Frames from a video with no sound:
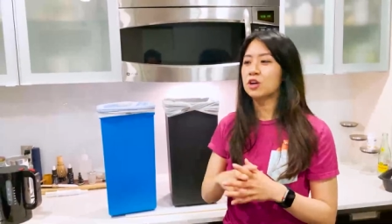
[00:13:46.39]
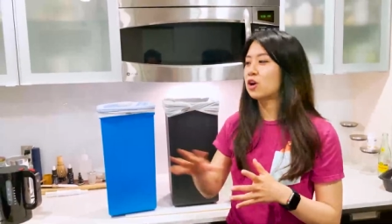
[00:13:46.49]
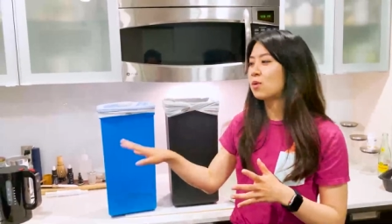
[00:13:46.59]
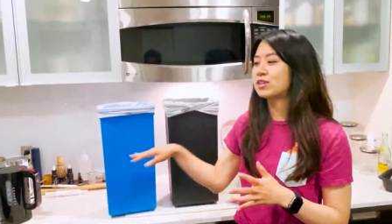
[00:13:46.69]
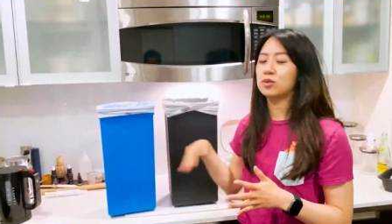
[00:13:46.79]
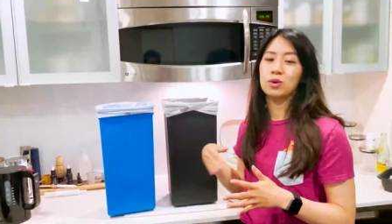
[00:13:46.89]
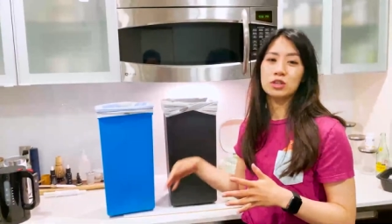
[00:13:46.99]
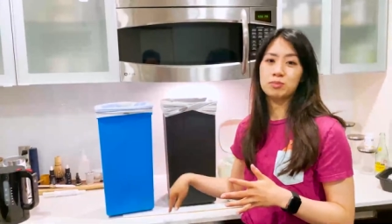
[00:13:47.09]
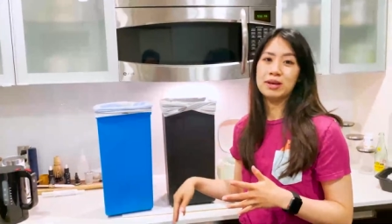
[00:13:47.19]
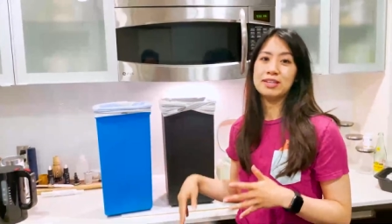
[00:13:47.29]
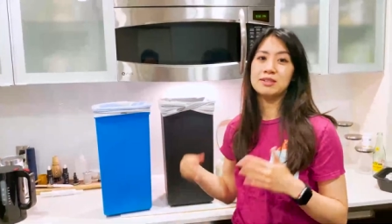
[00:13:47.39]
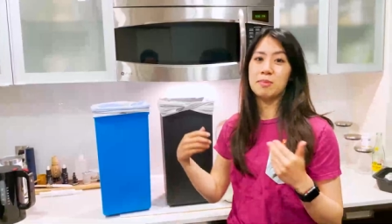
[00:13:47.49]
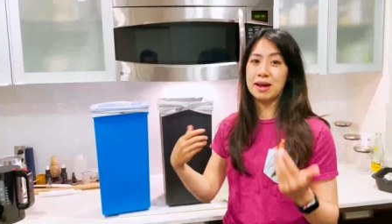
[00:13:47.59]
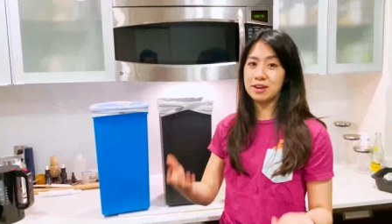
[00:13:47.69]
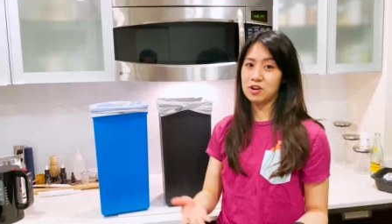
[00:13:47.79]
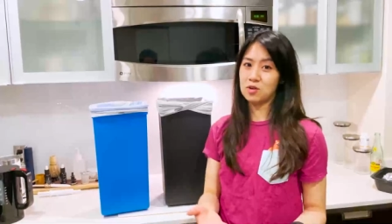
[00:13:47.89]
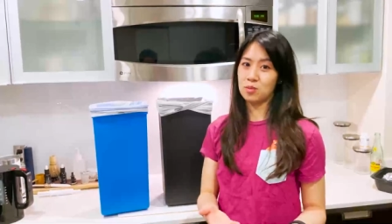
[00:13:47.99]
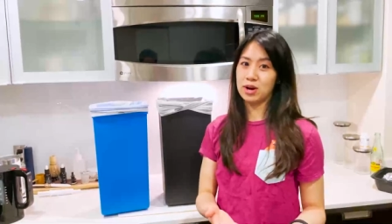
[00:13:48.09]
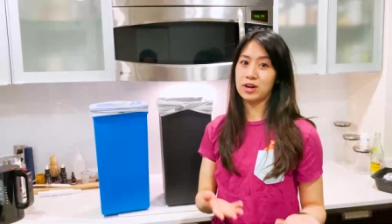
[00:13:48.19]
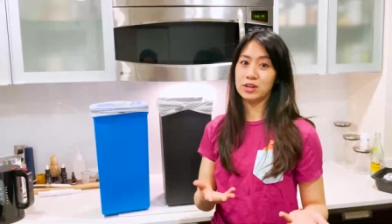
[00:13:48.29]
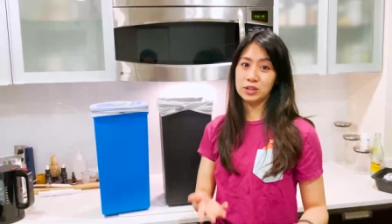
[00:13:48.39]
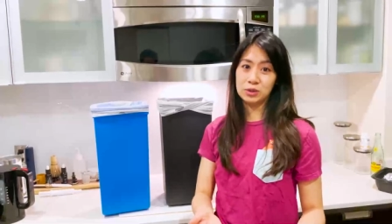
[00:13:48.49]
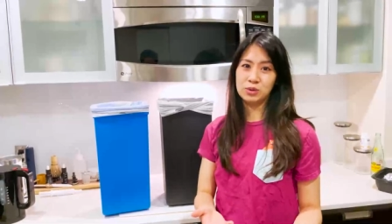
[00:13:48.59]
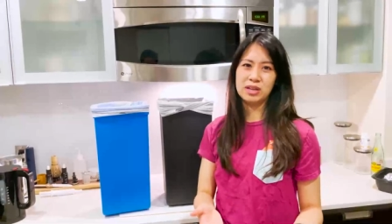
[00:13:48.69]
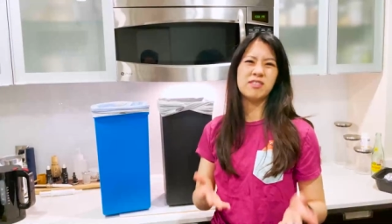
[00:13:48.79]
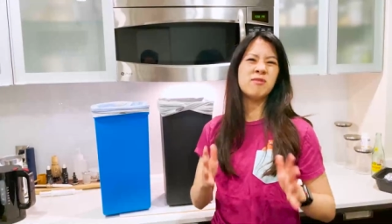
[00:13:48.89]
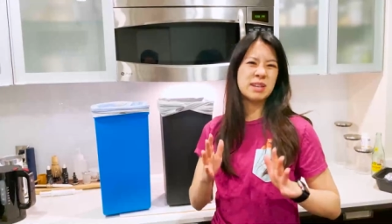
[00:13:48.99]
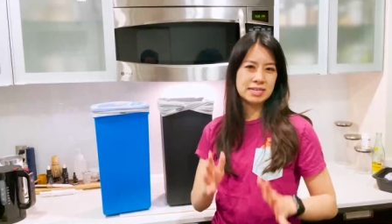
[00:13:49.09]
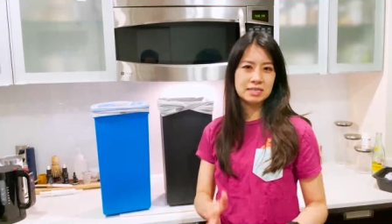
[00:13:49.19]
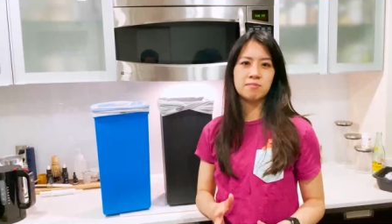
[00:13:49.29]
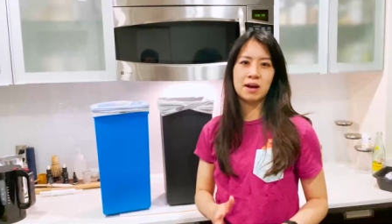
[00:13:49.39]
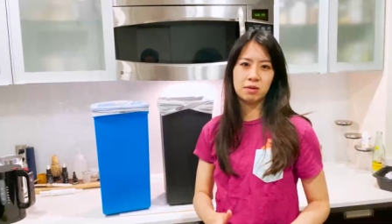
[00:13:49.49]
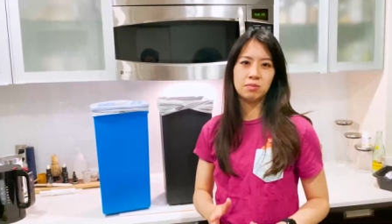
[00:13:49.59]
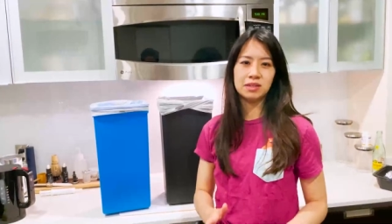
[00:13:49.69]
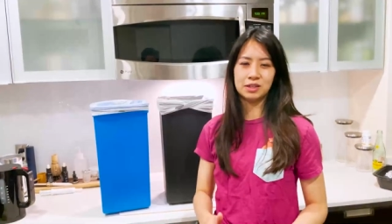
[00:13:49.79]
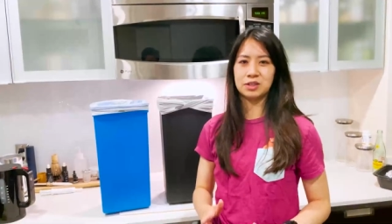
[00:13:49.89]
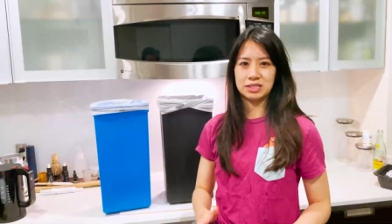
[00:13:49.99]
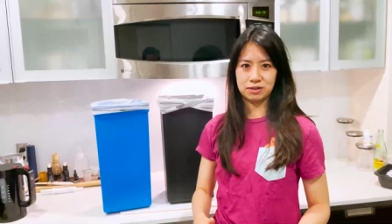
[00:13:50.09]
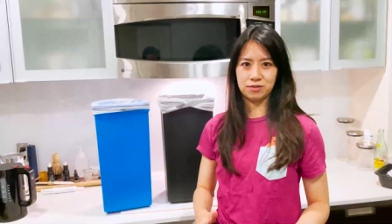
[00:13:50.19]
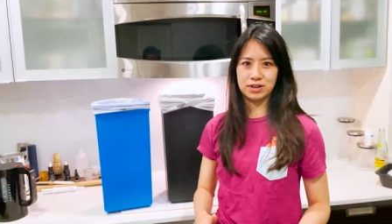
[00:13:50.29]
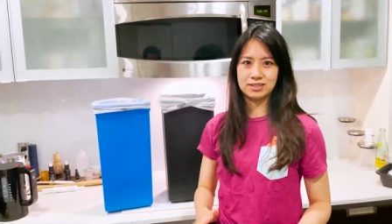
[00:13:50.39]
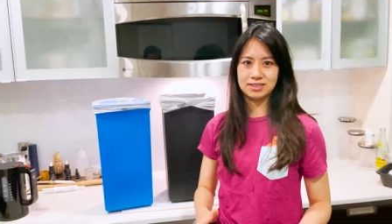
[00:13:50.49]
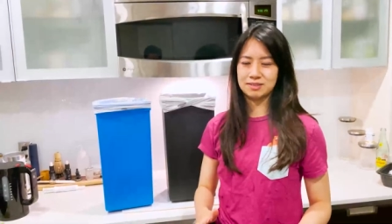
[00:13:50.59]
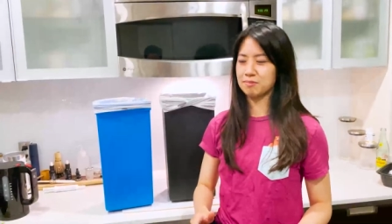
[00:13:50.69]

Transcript: go into which bin depending on where you live because it might be a little different,